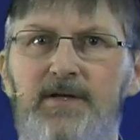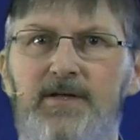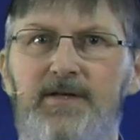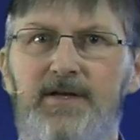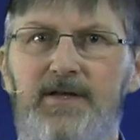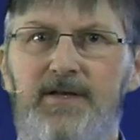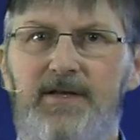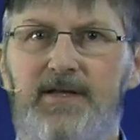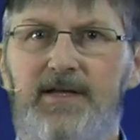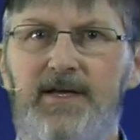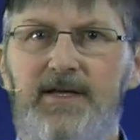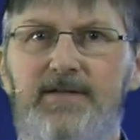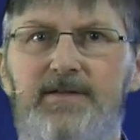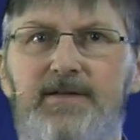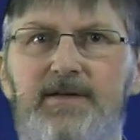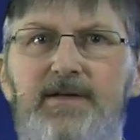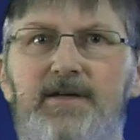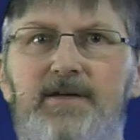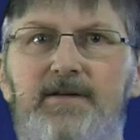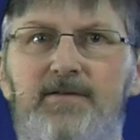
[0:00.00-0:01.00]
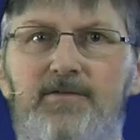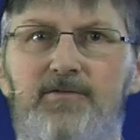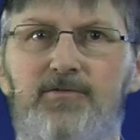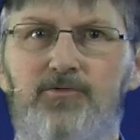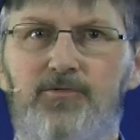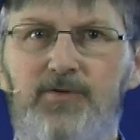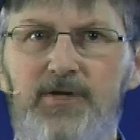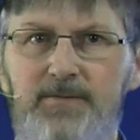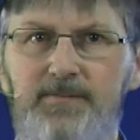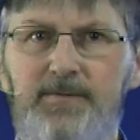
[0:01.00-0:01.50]
can get a
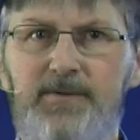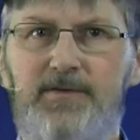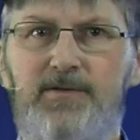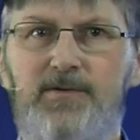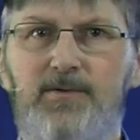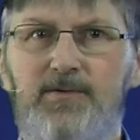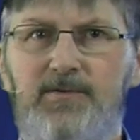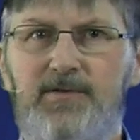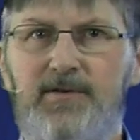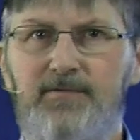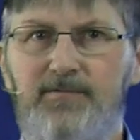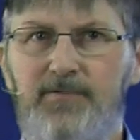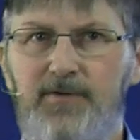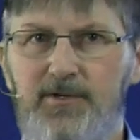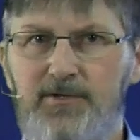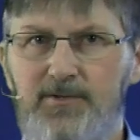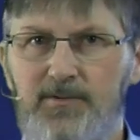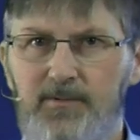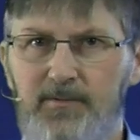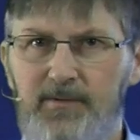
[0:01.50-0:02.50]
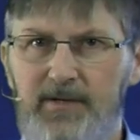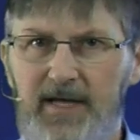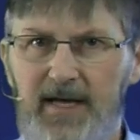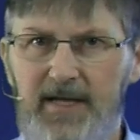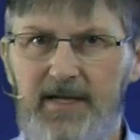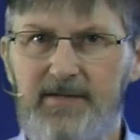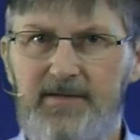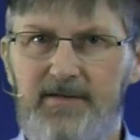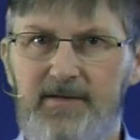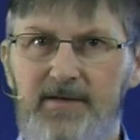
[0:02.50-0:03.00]
treatment using virtual
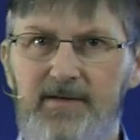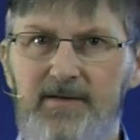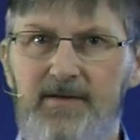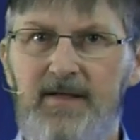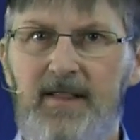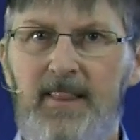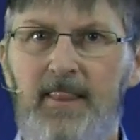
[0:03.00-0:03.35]
reality